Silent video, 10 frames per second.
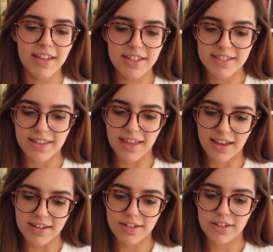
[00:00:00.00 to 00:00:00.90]
is
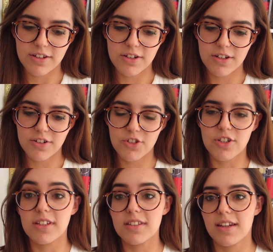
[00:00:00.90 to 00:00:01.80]
that
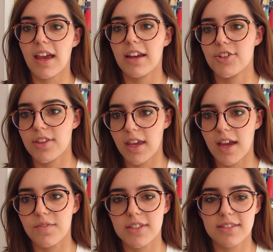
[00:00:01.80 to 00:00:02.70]
she doesn't actually
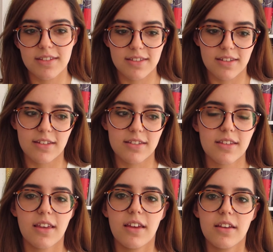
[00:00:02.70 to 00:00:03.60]
have this
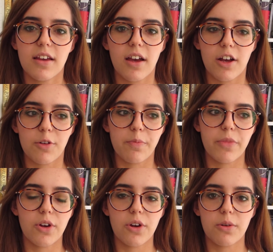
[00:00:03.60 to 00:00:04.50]
disease.
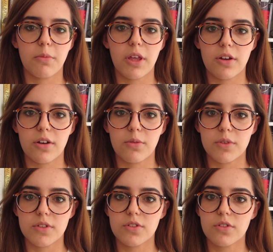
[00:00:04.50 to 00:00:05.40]
Her mother
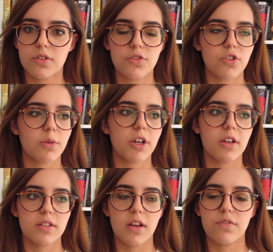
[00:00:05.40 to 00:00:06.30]
was
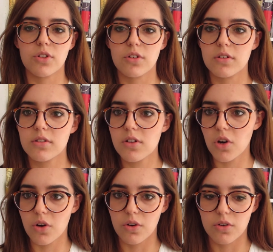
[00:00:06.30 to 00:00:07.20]
traumatized after
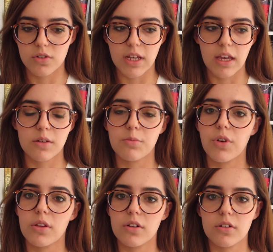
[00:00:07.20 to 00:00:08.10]
her dad and
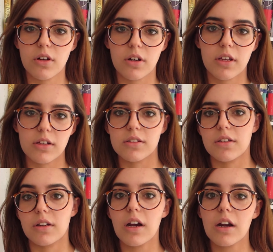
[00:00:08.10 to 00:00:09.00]
brother got killed
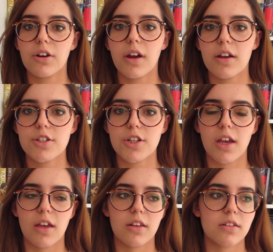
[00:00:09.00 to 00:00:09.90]
in a car crash,
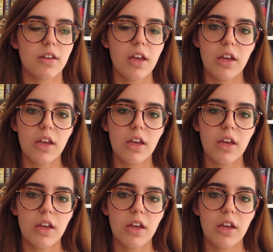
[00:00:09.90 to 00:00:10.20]
and